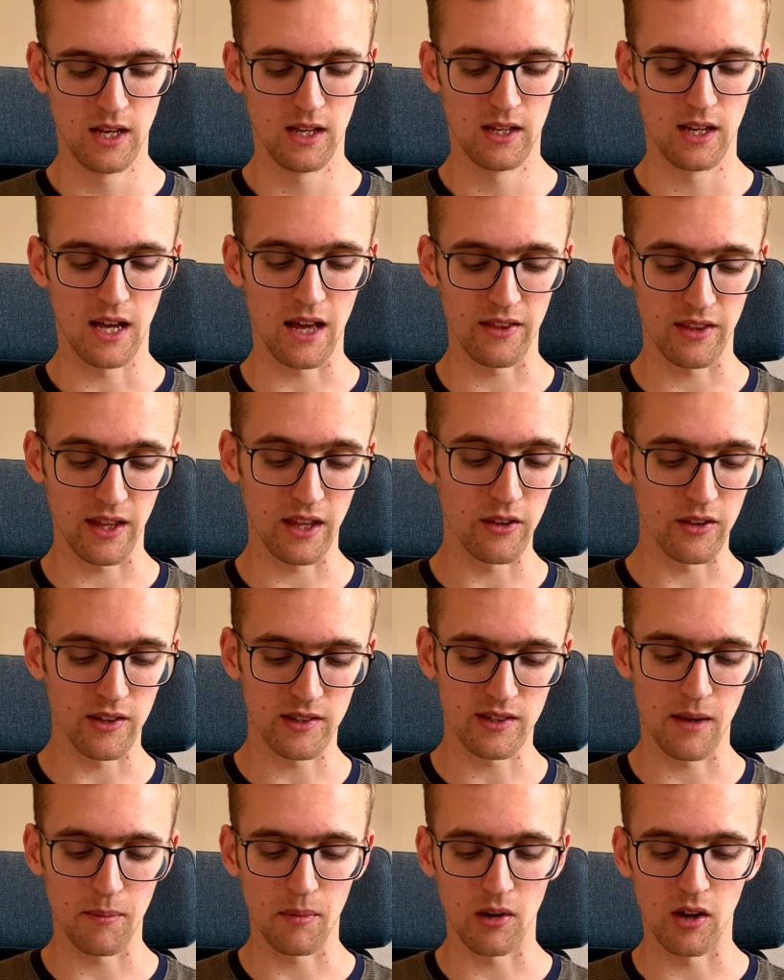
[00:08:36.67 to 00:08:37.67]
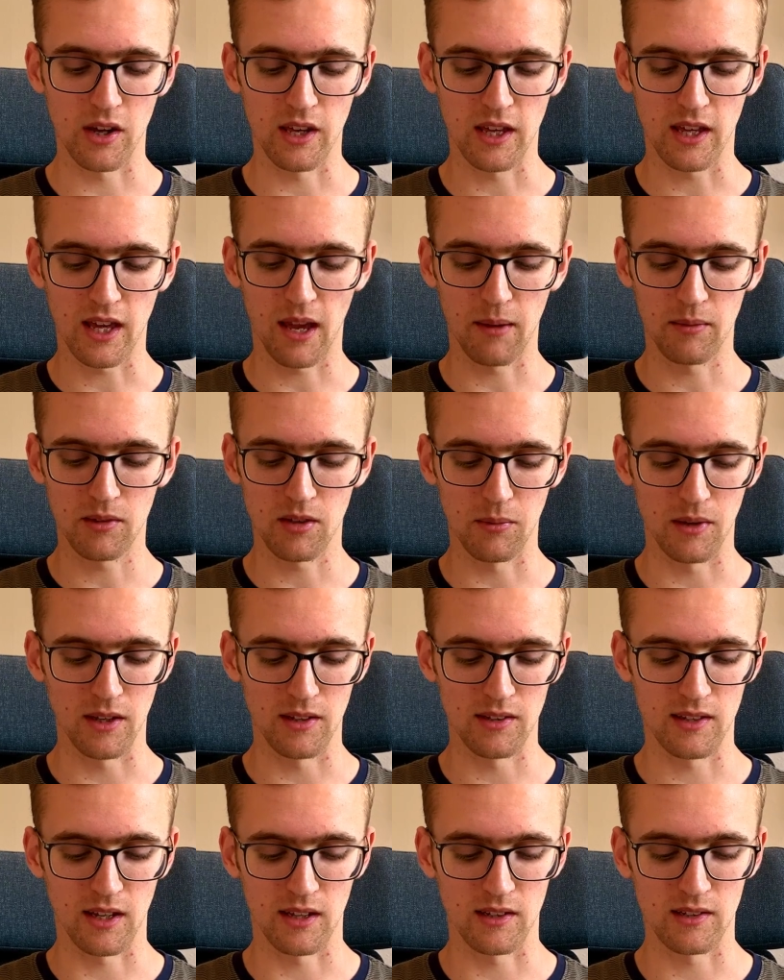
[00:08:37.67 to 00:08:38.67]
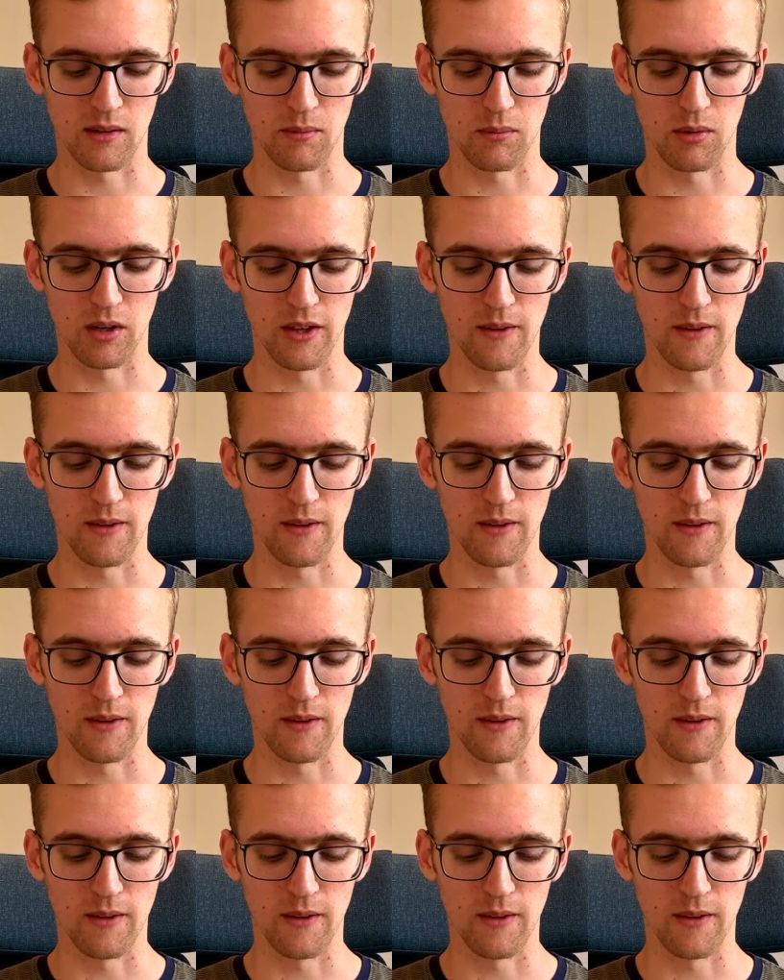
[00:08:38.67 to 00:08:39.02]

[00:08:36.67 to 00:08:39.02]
At the end of the seminar, he came to me and said simply,